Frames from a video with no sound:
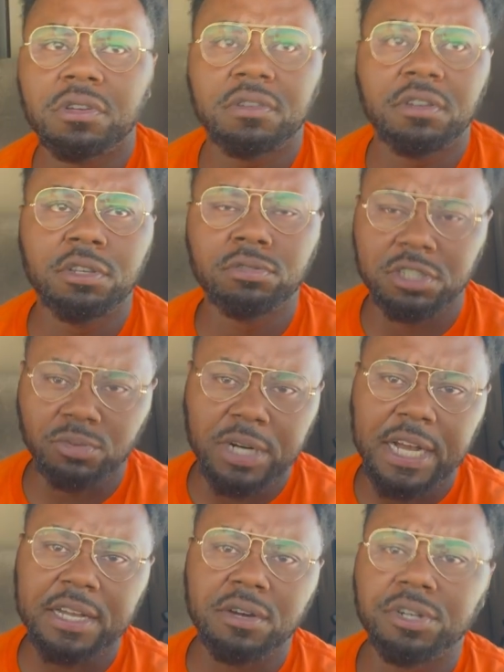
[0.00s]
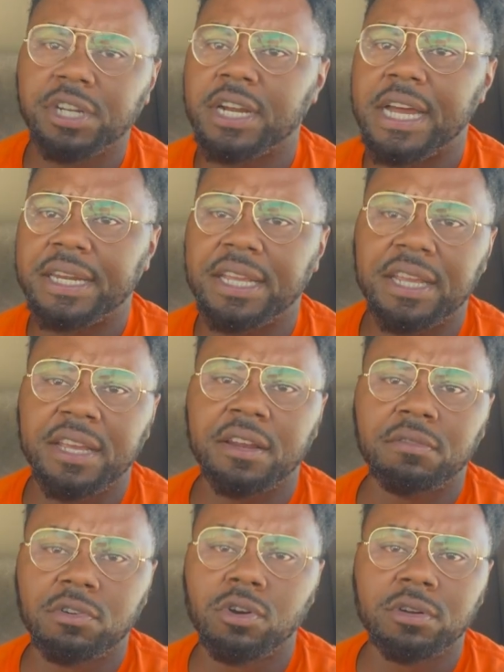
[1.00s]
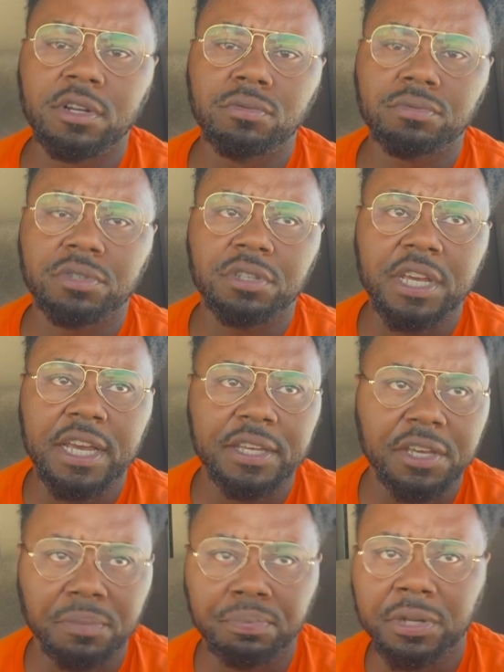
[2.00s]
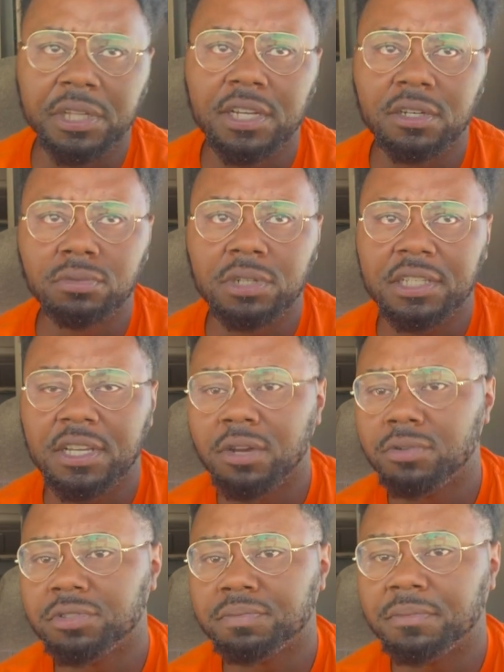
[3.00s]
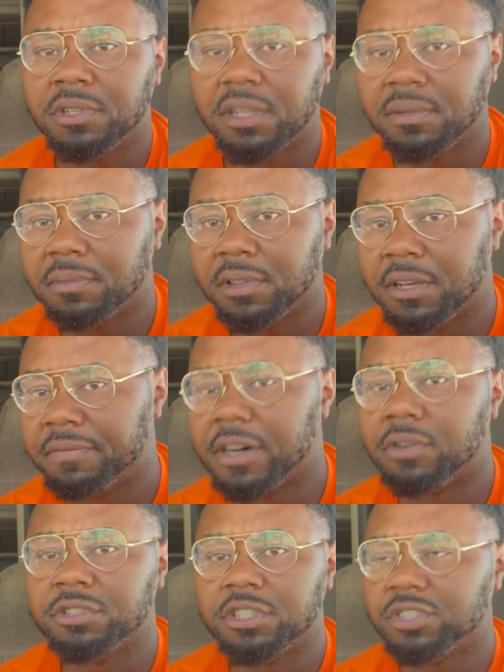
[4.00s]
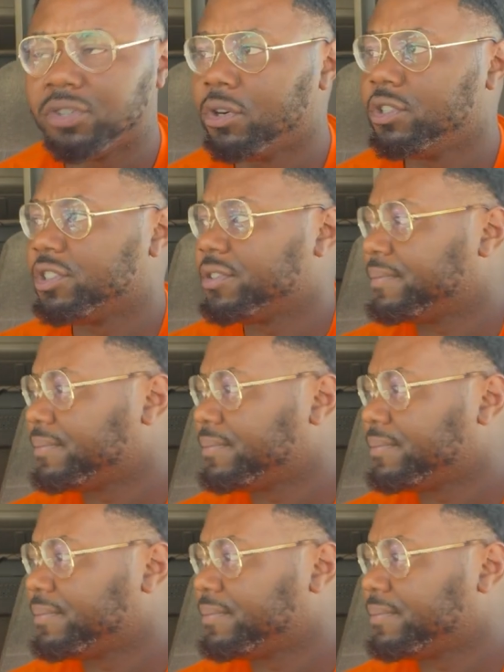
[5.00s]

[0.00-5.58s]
Cause usually when I go there, I did head to Roanoke and get a preload that goes to Livonia, Georgia.